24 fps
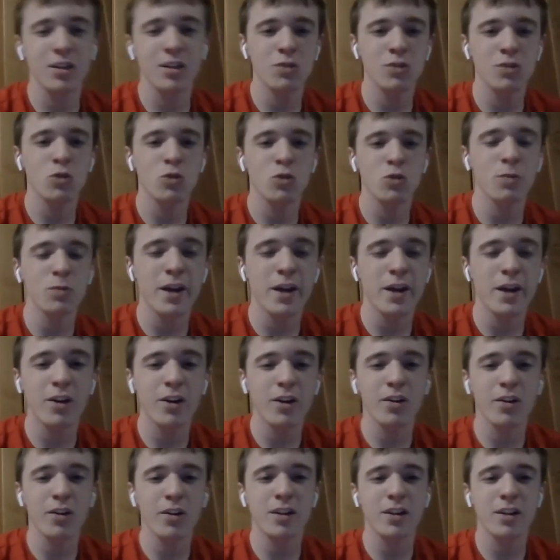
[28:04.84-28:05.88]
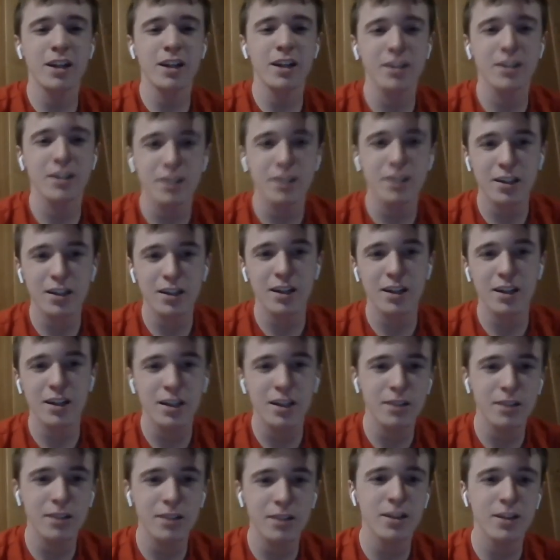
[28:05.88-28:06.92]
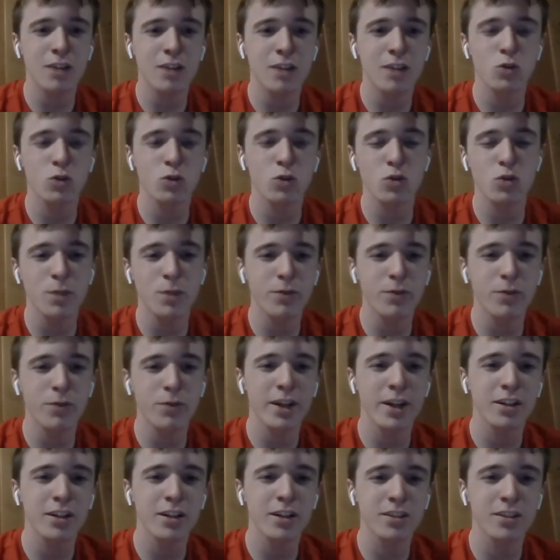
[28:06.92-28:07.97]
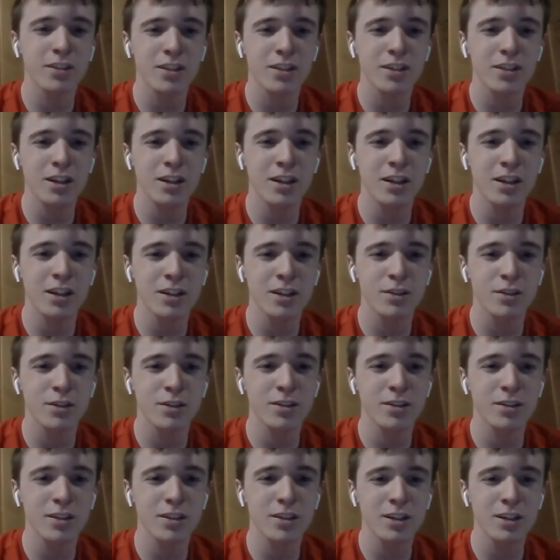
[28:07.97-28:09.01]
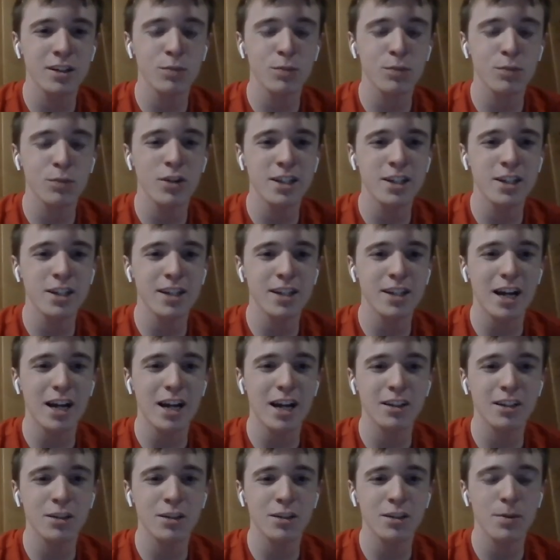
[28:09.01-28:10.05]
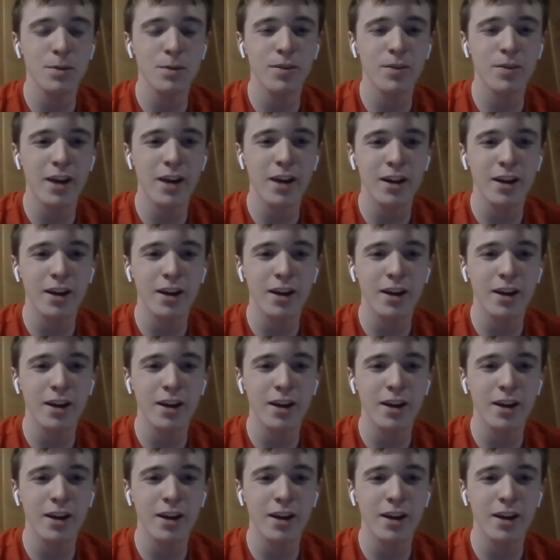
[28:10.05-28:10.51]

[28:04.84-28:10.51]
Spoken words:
done better. I think that Dutch midfield, it's pretty stacked, to be fair.